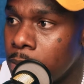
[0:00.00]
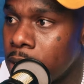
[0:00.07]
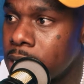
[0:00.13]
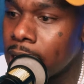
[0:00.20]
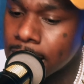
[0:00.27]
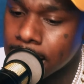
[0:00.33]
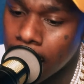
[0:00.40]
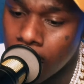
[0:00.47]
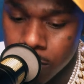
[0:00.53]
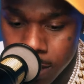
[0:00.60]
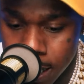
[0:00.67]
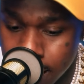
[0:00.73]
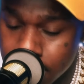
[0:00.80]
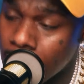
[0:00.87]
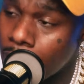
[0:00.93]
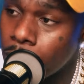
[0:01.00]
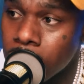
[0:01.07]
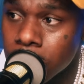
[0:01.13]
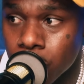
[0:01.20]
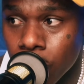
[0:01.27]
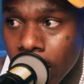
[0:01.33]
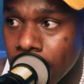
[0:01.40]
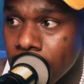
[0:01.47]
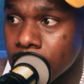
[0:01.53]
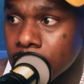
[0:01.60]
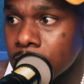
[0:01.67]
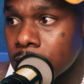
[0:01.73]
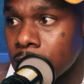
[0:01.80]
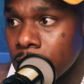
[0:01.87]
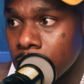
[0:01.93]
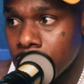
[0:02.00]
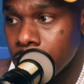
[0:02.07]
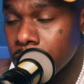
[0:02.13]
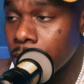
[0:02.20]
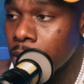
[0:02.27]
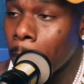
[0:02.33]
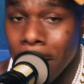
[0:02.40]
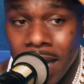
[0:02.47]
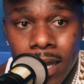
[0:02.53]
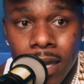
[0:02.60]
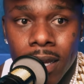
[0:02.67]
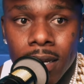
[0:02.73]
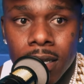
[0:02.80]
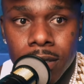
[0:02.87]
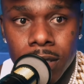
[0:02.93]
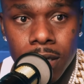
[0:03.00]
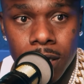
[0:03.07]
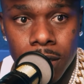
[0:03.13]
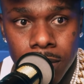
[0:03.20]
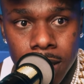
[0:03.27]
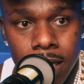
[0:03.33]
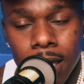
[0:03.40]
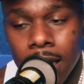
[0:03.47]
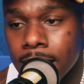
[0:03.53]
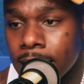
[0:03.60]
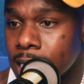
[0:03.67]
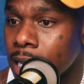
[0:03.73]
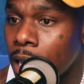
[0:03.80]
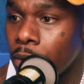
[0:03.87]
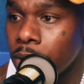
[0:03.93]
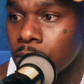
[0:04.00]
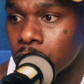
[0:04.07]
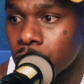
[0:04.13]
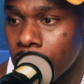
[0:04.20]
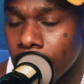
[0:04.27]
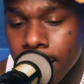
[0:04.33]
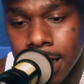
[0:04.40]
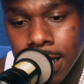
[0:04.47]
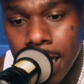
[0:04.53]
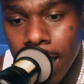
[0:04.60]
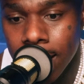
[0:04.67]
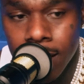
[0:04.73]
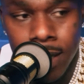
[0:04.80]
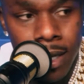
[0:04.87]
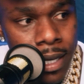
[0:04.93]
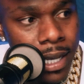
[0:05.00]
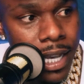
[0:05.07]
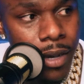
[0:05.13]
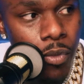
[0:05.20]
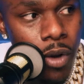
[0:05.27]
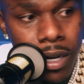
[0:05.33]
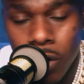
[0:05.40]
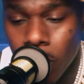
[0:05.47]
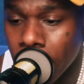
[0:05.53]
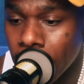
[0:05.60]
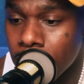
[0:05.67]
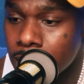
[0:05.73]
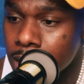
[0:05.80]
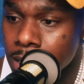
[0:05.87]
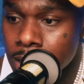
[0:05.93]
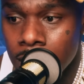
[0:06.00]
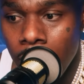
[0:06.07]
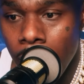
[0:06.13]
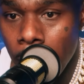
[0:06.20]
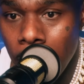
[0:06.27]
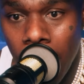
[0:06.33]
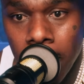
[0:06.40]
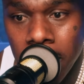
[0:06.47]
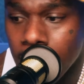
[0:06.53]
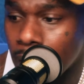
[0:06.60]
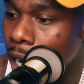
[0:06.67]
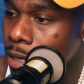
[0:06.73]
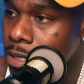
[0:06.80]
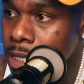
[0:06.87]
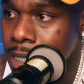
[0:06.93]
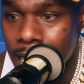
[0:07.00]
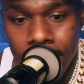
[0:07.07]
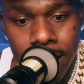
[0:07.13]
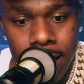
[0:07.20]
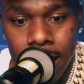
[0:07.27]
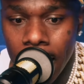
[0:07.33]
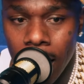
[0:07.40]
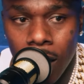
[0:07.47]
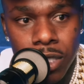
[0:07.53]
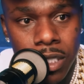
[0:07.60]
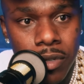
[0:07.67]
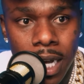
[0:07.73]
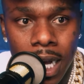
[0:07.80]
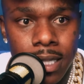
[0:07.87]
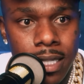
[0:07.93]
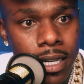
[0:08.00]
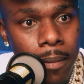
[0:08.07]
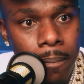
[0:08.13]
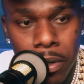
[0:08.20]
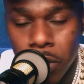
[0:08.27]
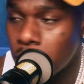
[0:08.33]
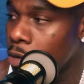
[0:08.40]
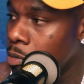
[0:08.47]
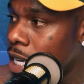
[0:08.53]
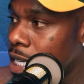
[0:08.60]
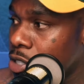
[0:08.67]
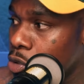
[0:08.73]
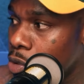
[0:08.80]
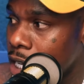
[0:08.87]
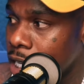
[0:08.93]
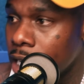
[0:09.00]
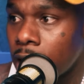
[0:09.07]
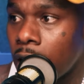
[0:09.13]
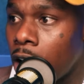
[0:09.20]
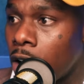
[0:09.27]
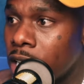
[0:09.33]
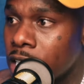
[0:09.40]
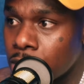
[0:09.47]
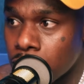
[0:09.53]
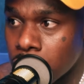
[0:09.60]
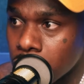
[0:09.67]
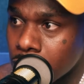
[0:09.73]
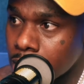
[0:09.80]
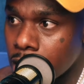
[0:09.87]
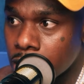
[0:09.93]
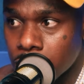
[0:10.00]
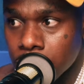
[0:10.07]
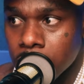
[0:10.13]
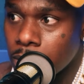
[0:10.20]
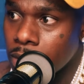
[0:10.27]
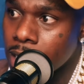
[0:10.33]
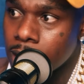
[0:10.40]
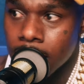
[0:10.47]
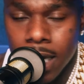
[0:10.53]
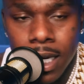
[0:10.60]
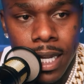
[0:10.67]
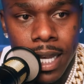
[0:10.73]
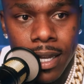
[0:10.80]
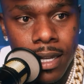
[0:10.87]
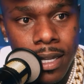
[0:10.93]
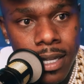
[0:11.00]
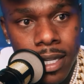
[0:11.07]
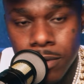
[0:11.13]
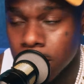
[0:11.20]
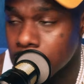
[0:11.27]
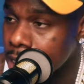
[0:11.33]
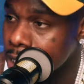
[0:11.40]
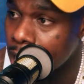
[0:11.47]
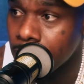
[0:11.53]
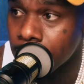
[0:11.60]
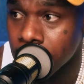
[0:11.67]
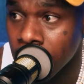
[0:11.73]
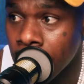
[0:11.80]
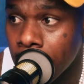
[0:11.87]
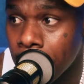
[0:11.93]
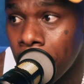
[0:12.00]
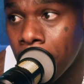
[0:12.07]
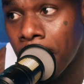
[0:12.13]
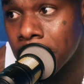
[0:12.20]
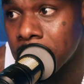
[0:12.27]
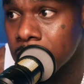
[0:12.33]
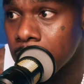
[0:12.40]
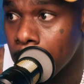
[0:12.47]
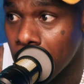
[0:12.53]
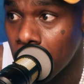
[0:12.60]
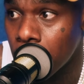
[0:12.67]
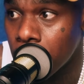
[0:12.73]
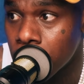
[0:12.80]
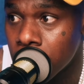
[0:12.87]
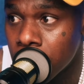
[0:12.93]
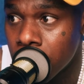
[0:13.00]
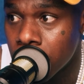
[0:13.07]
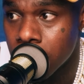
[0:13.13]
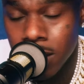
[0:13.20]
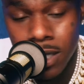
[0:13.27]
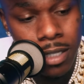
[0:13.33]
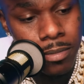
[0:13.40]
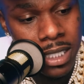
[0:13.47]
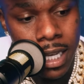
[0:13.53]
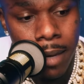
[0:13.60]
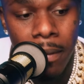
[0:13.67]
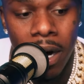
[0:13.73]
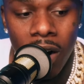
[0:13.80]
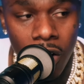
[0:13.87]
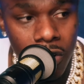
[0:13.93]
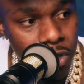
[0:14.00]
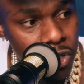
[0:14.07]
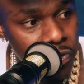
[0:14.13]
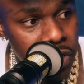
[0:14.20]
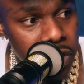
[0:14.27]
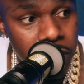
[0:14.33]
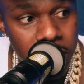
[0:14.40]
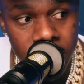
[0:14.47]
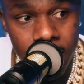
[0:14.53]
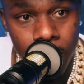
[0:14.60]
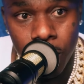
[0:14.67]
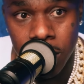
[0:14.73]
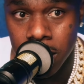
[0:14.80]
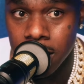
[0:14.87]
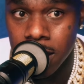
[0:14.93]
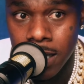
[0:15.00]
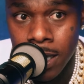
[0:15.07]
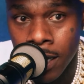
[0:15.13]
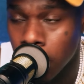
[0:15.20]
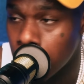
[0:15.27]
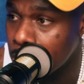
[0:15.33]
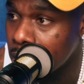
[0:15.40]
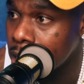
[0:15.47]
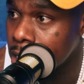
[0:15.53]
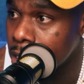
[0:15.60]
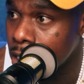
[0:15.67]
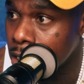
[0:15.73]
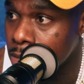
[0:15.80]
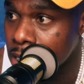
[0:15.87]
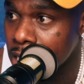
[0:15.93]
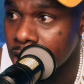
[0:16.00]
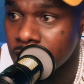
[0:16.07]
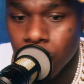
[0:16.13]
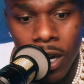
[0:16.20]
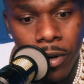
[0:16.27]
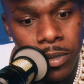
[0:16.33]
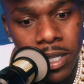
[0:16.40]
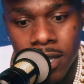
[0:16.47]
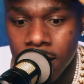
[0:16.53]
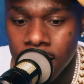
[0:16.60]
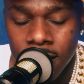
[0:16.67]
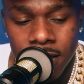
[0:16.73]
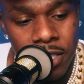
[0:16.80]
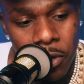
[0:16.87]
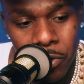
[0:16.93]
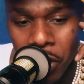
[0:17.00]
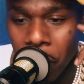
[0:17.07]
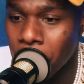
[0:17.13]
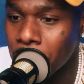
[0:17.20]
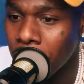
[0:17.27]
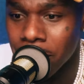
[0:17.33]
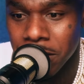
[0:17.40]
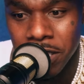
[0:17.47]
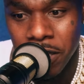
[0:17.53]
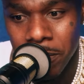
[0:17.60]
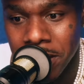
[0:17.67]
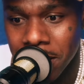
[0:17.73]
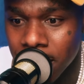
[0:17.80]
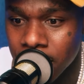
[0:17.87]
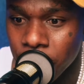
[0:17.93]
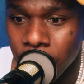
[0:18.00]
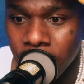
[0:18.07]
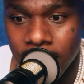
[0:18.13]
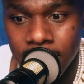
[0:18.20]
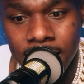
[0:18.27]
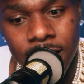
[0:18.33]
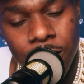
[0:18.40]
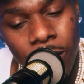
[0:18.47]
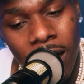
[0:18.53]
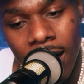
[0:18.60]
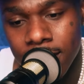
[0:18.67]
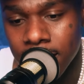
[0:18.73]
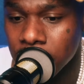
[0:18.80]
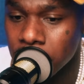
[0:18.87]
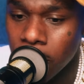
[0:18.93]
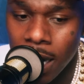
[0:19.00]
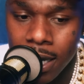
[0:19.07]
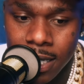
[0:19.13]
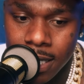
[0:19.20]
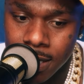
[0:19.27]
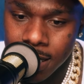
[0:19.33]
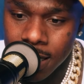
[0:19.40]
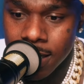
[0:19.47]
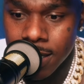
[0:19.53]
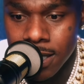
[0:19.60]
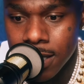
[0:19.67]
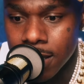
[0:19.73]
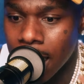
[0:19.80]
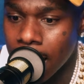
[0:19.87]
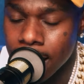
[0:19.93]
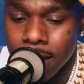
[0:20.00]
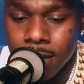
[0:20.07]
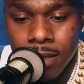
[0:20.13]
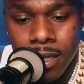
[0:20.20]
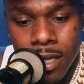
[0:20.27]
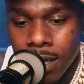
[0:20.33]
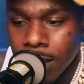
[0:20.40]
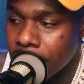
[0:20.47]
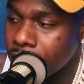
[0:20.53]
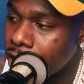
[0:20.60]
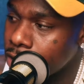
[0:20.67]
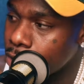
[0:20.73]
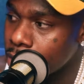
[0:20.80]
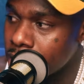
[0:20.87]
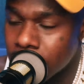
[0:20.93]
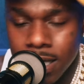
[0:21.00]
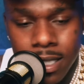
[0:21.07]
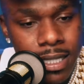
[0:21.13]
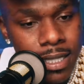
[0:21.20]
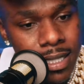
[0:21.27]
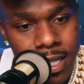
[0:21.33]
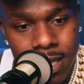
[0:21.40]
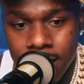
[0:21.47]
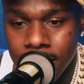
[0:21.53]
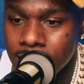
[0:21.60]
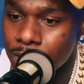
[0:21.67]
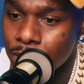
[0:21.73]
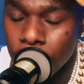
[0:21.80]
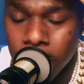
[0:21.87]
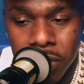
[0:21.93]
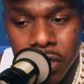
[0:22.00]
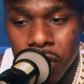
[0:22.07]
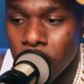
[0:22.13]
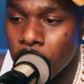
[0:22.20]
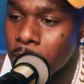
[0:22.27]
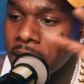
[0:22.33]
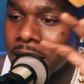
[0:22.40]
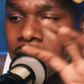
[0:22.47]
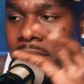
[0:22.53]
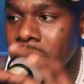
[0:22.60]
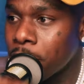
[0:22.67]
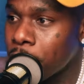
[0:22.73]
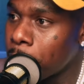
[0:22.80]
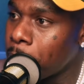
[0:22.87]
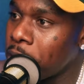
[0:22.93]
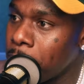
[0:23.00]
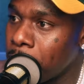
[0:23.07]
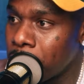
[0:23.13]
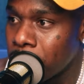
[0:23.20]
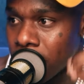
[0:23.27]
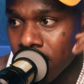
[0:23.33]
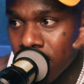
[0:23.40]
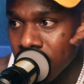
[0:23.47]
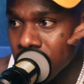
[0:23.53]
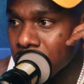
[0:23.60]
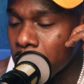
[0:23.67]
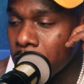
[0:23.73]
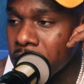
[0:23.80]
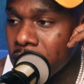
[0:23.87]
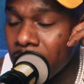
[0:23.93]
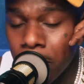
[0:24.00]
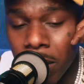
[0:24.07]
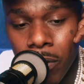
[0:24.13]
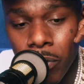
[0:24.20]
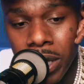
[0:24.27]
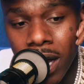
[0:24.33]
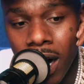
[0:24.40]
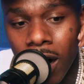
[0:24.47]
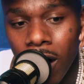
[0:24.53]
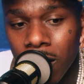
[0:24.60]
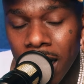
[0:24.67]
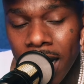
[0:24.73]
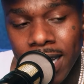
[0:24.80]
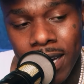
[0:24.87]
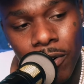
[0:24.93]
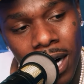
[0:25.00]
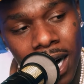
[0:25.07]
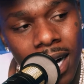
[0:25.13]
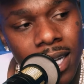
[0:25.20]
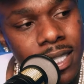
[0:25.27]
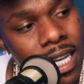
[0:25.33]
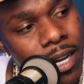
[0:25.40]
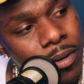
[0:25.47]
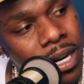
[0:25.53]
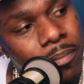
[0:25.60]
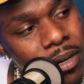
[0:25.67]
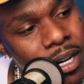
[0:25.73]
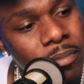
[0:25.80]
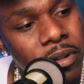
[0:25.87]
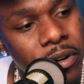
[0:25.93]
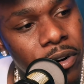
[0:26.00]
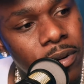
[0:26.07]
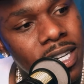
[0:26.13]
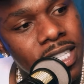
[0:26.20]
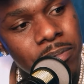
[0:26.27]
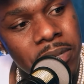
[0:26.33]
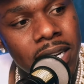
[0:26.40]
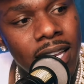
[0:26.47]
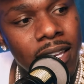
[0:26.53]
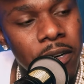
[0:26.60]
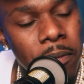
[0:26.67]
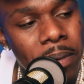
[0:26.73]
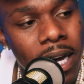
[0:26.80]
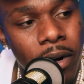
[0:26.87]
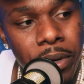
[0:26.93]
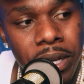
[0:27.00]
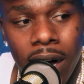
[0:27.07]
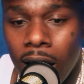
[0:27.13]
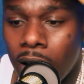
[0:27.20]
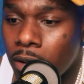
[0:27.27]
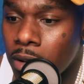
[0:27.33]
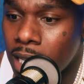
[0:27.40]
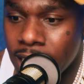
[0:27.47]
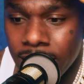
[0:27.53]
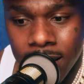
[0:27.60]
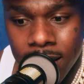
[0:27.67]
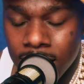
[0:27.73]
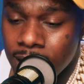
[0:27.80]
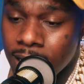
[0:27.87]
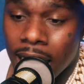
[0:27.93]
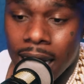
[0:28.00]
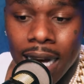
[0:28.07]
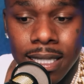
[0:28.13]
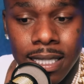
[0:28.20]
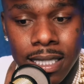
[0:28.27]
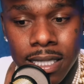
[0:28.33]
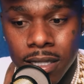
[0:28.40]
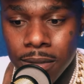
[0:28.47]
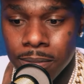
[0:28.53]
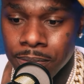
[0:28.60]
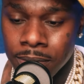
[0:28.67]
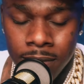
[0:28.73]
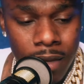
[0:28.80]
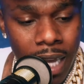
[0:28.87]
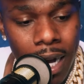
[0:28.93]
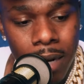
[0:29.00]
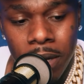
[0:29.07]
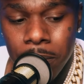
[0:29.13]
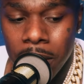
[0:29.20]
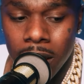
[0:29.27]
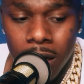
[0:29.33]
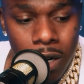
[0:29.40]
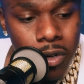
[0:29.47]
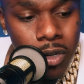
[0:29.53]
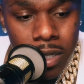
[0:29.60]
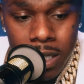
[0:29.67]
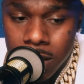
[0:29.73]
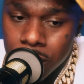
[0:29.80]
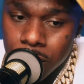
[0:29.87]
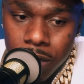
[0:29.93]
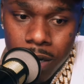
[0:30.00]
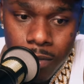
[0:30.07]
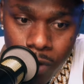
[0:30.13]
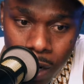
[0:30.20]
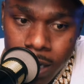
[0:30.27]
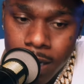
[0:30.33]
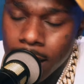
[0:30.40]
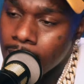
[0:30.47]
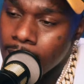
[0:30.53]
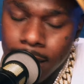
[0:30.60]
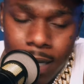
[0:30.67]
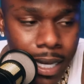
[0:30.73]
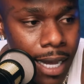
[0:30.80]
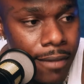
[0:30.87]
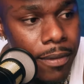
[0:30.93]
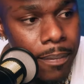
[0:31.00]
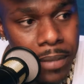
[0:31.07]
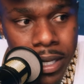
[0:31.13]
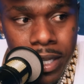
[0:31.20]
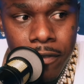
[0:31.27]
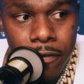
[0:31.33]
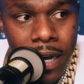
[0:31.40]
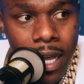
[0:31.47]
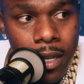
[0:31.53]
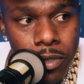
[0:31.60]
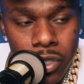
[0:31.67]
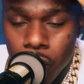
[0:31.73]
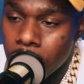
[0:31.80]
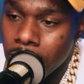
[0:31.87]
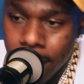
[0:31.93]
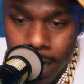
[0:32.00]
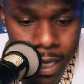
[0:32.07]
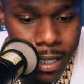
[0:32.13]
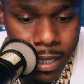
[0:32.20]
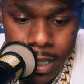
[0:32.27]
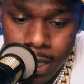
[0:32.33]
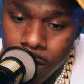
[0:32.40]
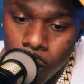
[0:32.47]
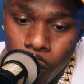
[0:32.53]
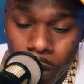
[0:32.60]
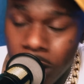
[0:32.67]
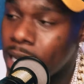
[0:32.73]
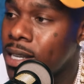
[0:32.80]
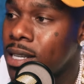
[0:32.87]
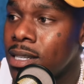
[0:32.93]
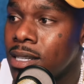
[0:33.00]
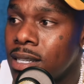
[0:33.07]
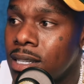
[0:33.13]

But that's how we was raised. Yeah. You give it to me. You know what I'm saying? Like that's how we was raised. Like it wasn't okay. Mom in the house, daddy in the house. So goddamn, boom. That's who lay the law. That's who do the nurturing. It wasn't none of that. It was the same thing. My mama did both. You know what I'm saying? My uncles filled in where she needed help at. You know what I'm saying? That's why we so throw it off in so many other ways. That's why I get tendencies. I get characteristics and tendencies from so many different people. Yeah. So many, but we all, like, on hindsight, when I become a grown ass man, I look back, we all lit. Like I can make my uncle Instagram right now. That nigga have 1 million followers organically in a week.